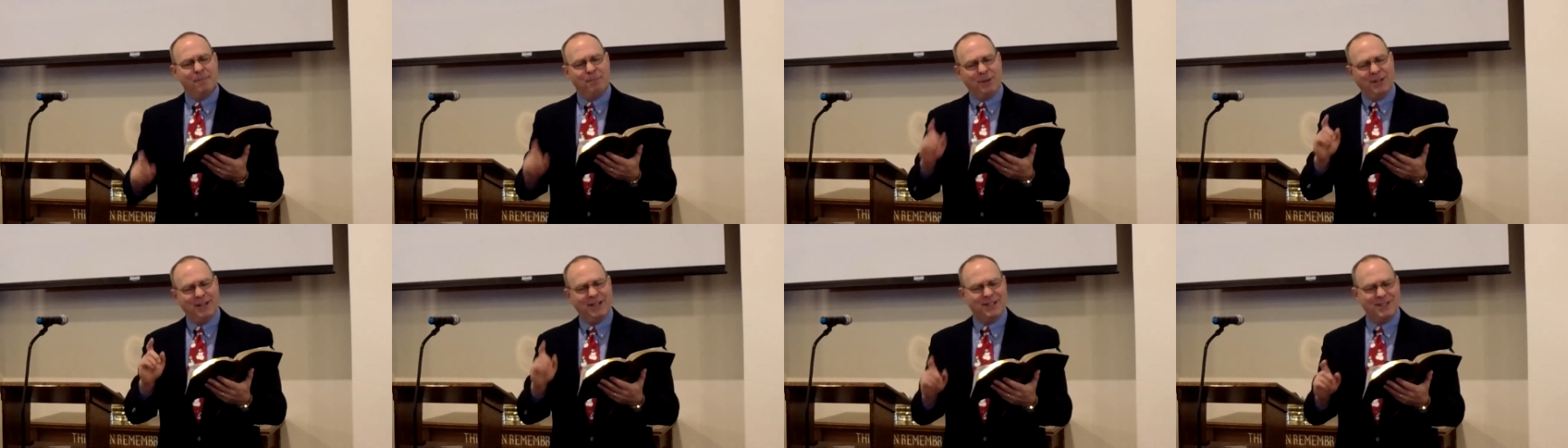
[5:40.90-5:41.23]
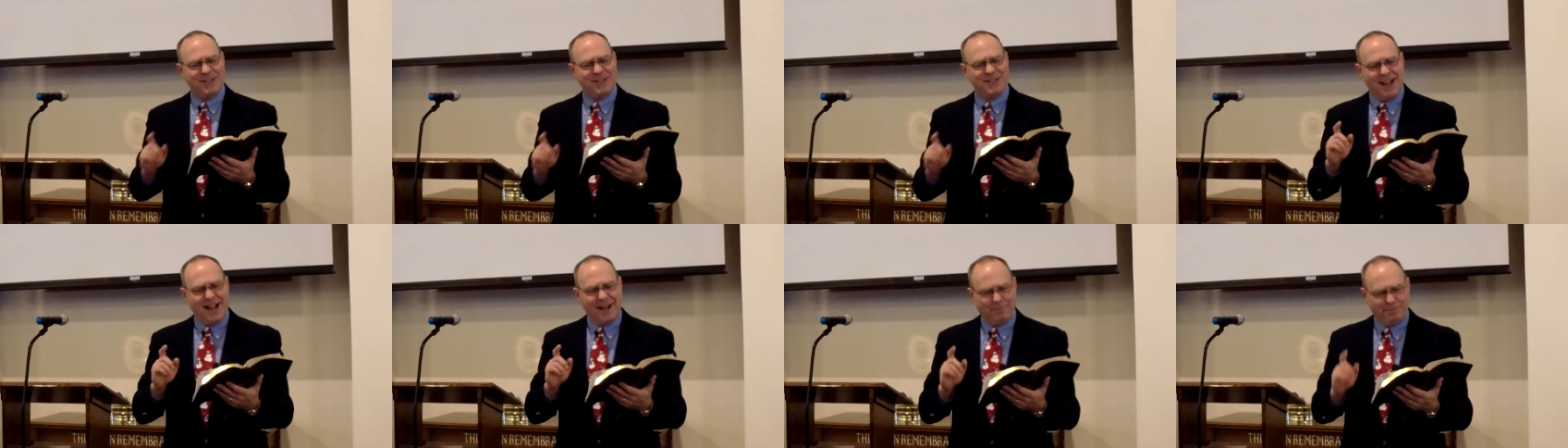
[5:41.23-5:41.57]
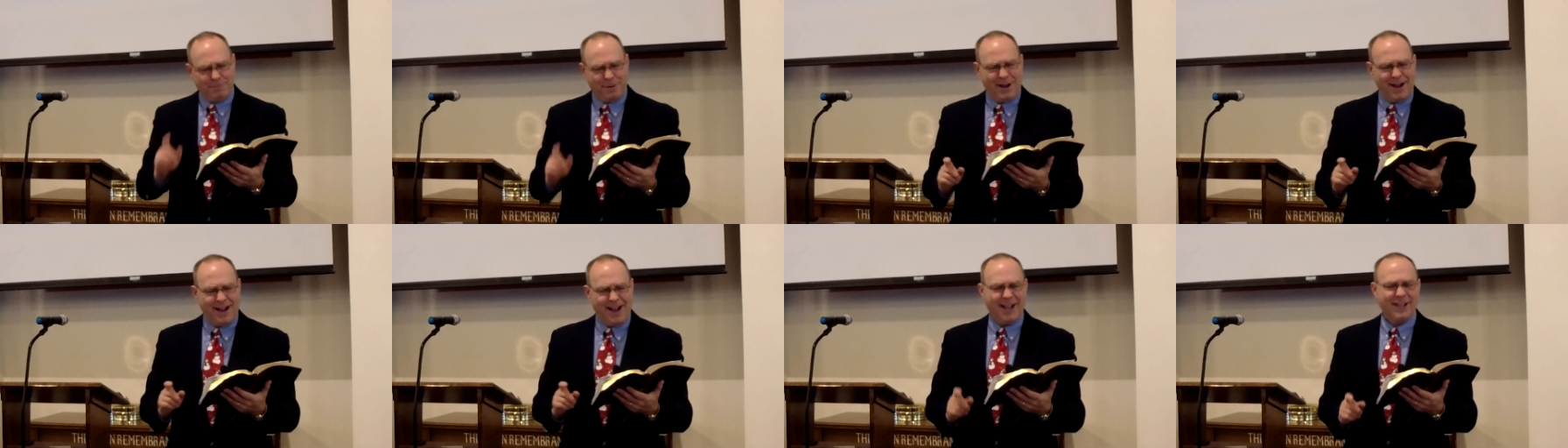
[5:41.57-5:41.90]
But it's
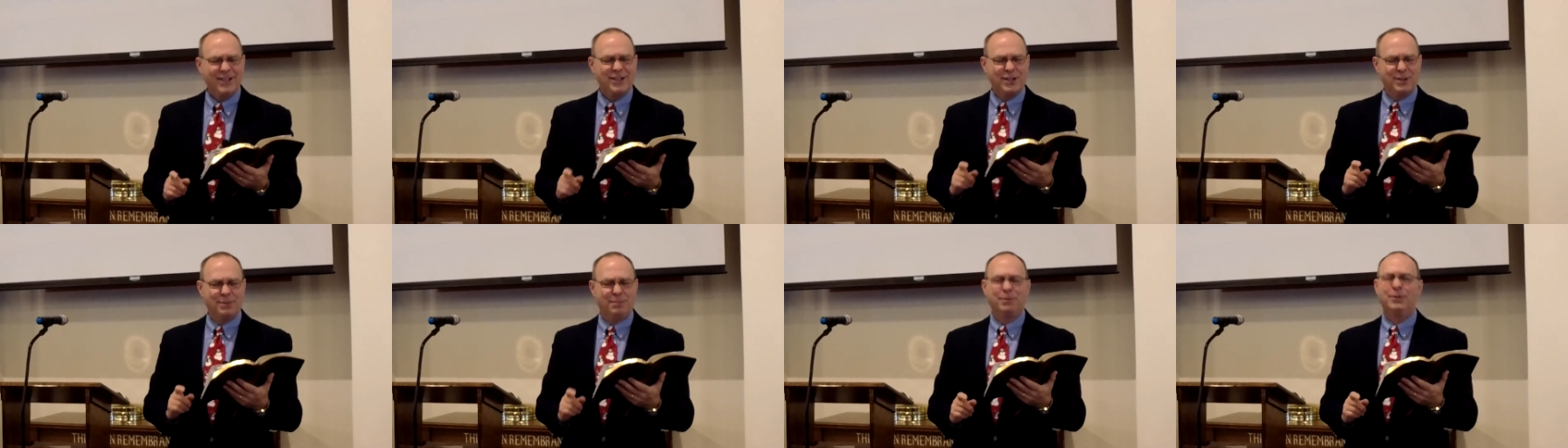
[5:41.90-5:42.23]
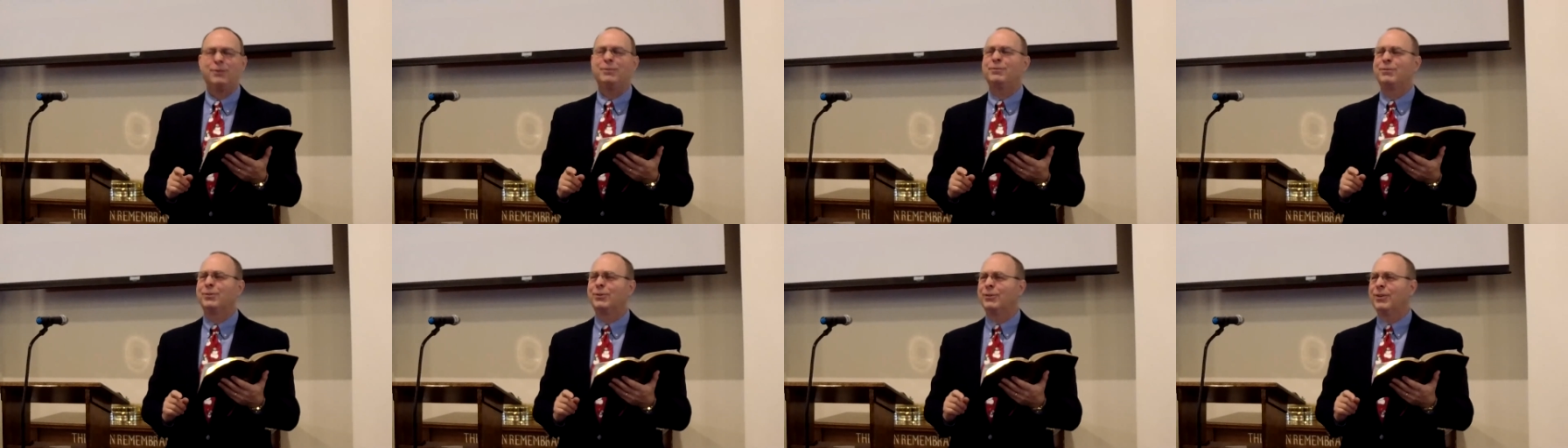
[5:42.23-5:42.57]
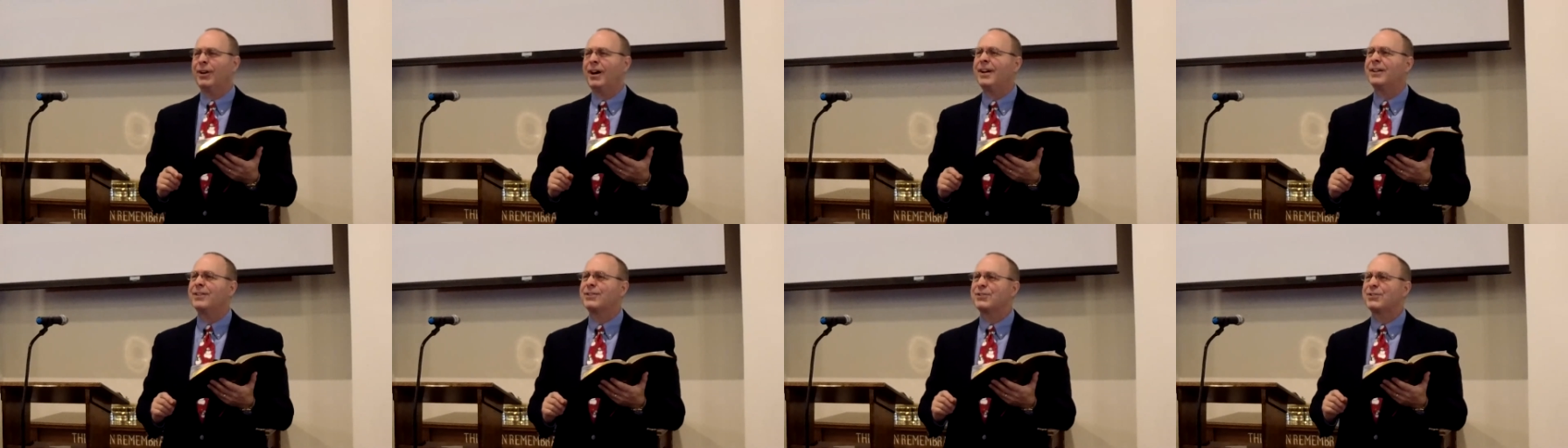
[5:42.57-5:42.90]
not possible
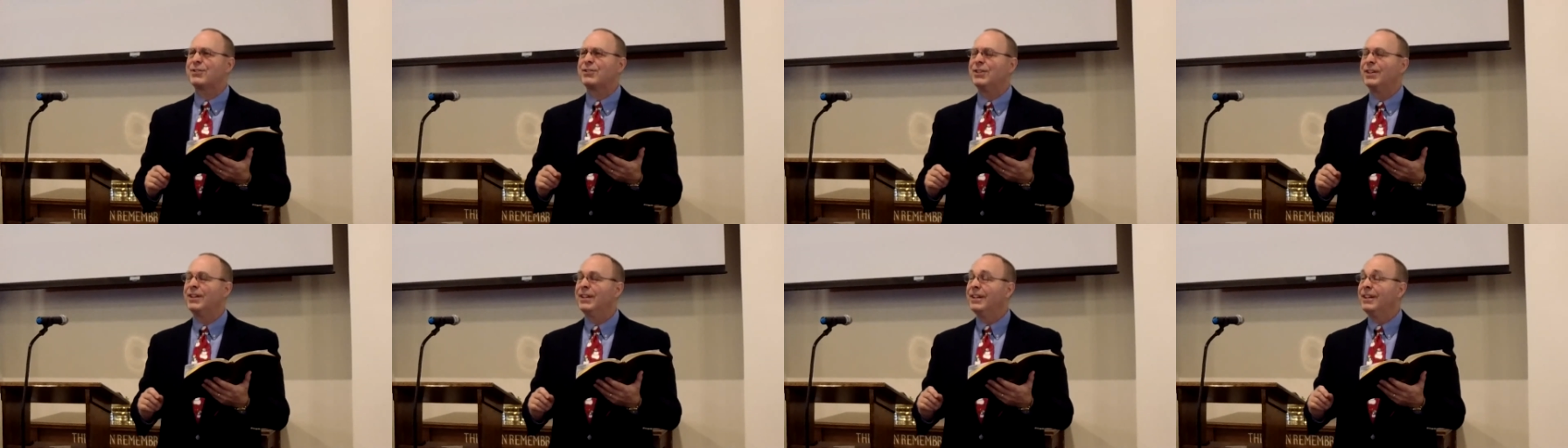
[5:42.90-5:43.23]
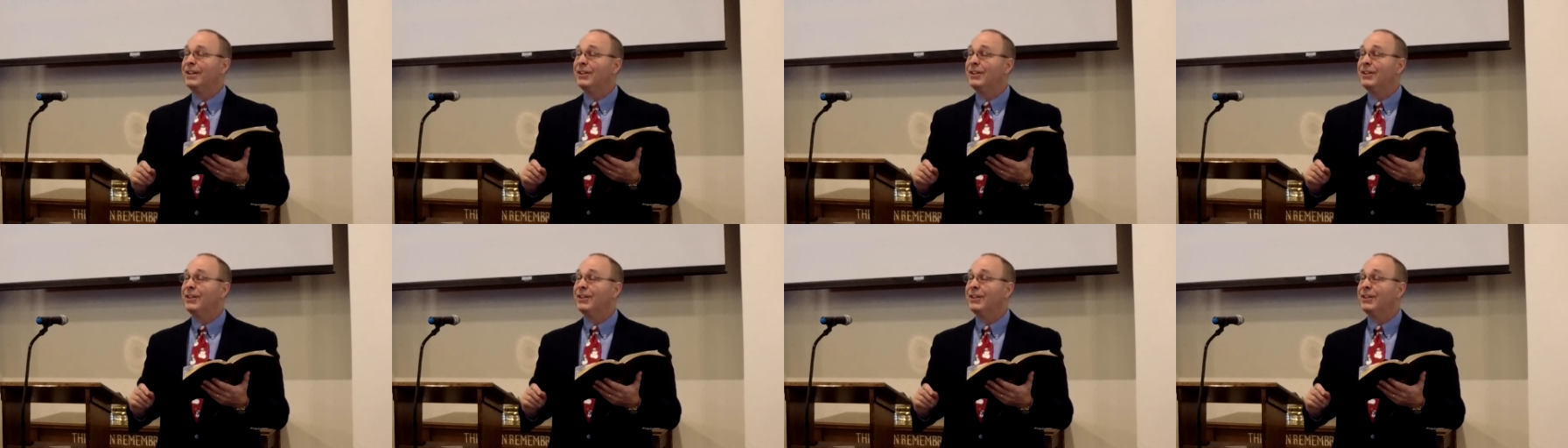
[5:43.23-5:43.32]
for us